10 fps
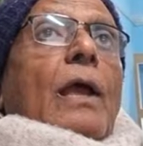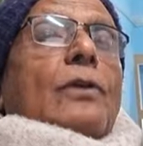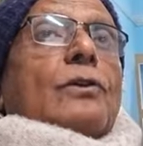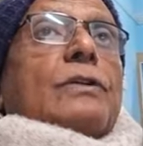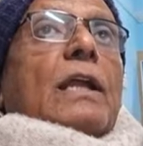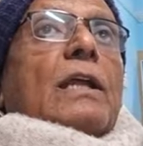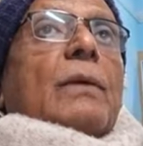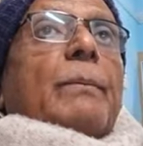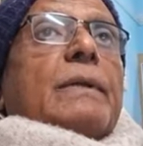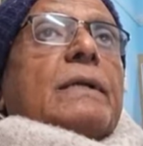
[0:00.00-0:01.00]
So
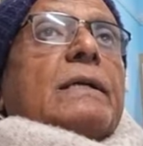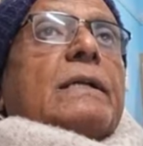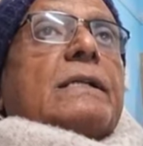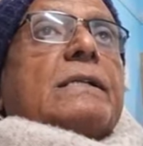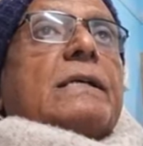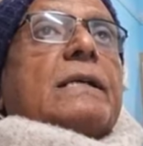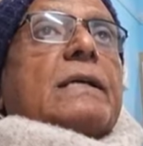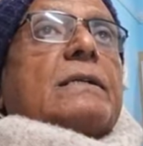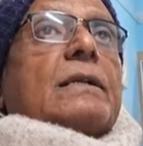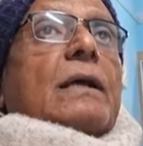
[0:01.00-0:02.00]
Sulky patient teaches
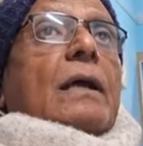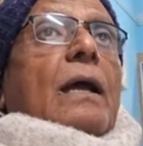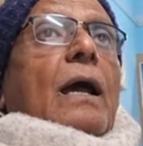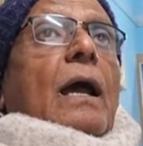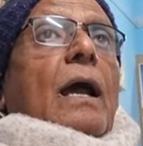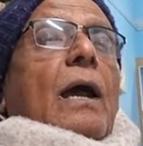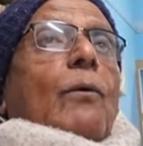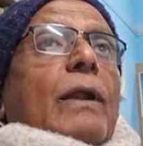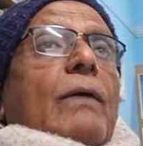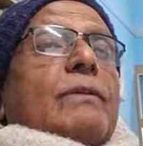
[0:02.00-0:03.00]
us
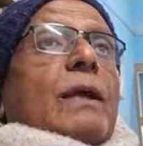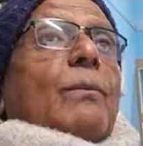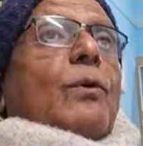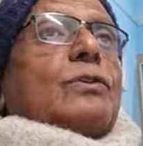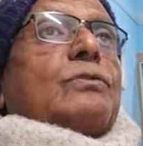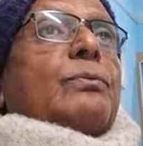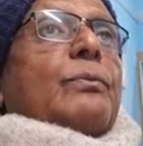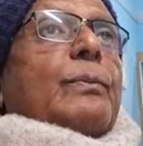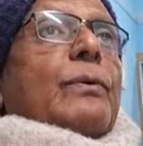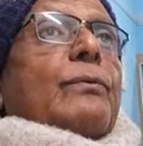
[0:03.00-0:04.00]
one of the most
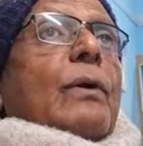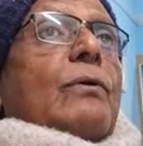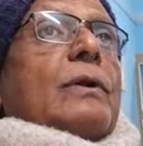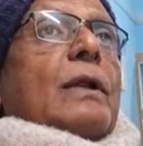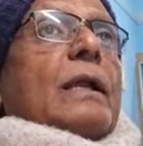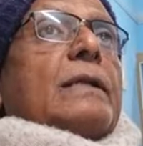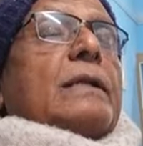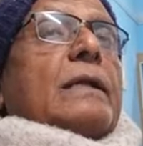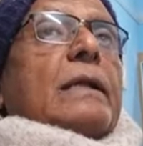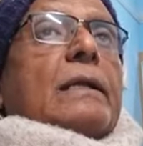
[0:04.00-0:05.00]
profound
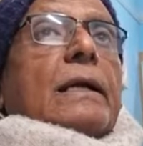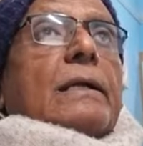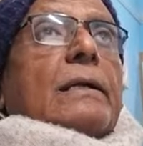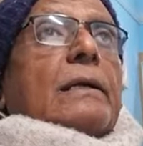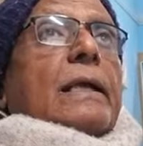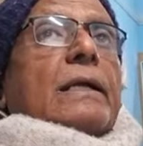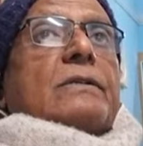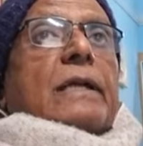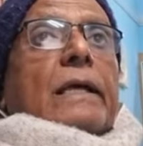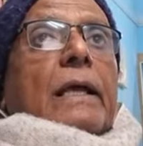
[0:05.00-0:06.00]
lesson in that case
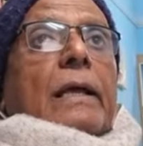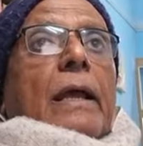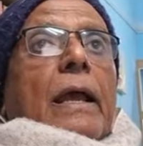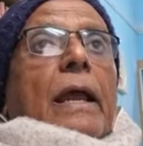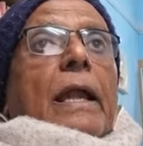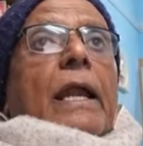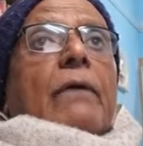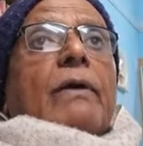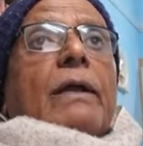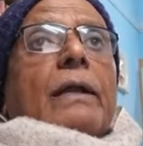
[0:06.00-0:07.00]
taking.
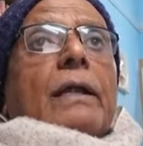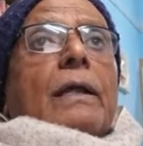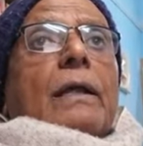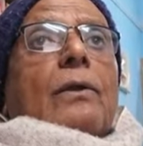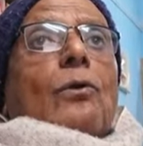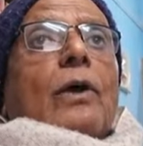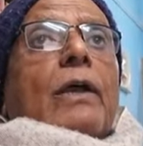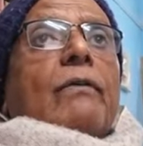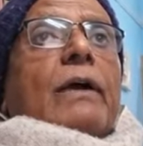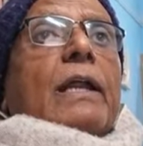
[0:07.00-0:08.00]
No
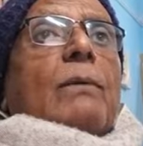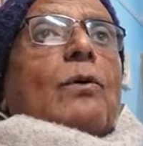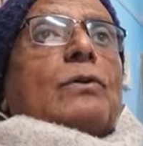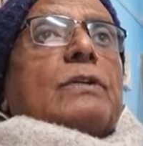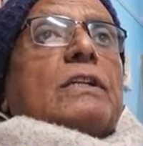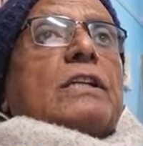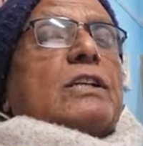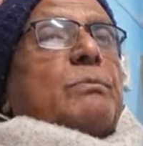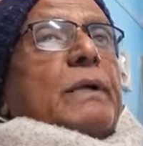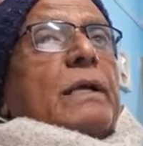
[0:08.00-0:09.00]
ever emotions
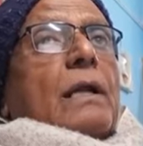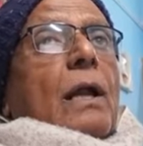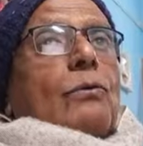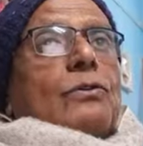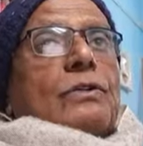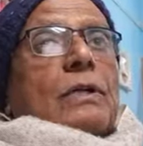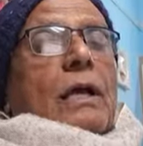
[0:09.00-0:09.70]
speak loud.